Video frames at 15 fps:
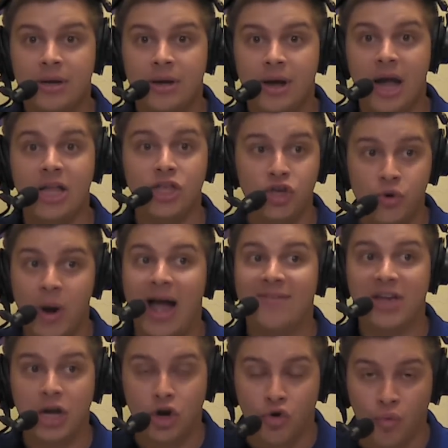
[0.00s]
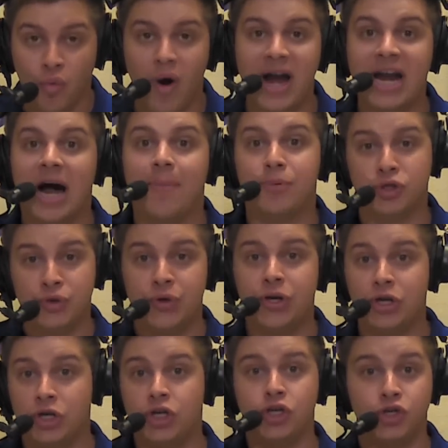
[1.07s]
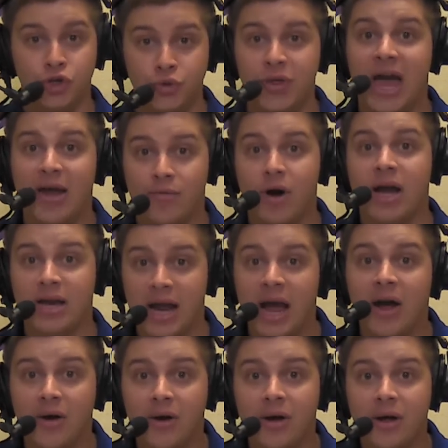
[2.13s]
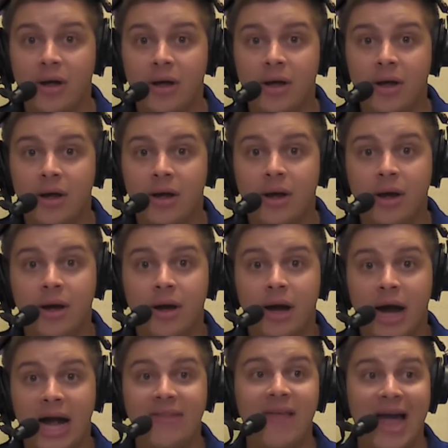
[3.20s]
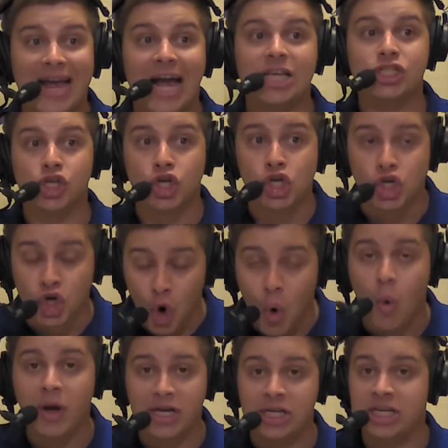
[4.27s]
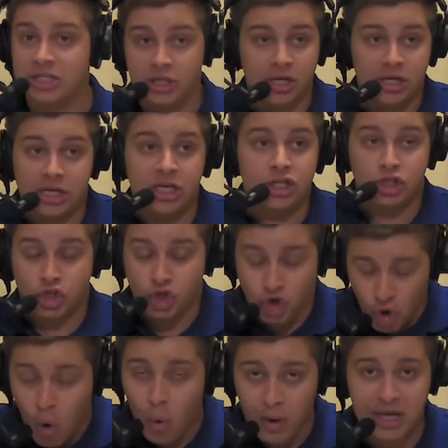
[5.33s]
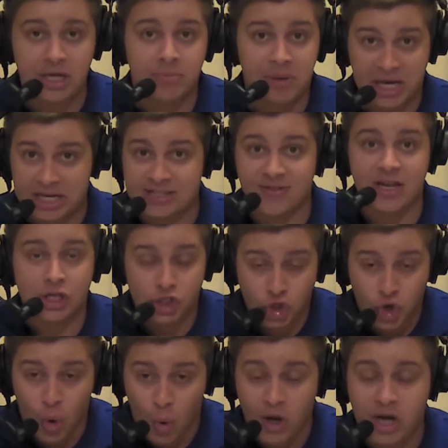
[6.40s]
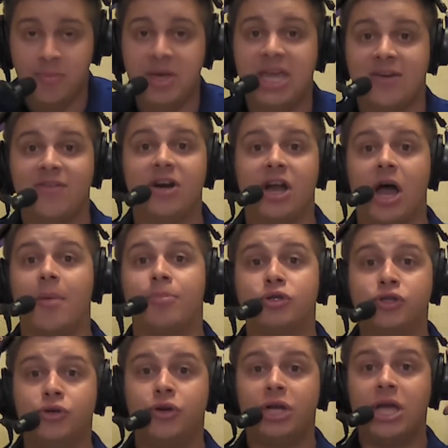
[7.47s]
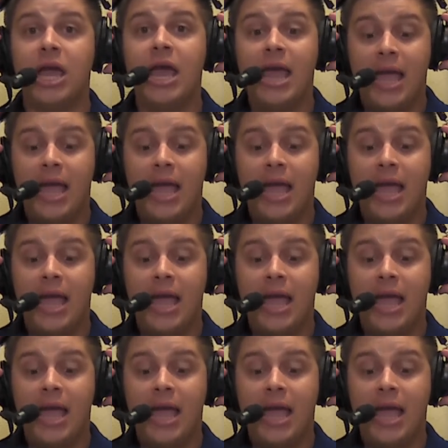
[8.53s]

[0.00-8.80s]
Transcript: And you have a great opportunity to do that right now. And that guy's going, he's going, because of that, he's going to be given an opportunity.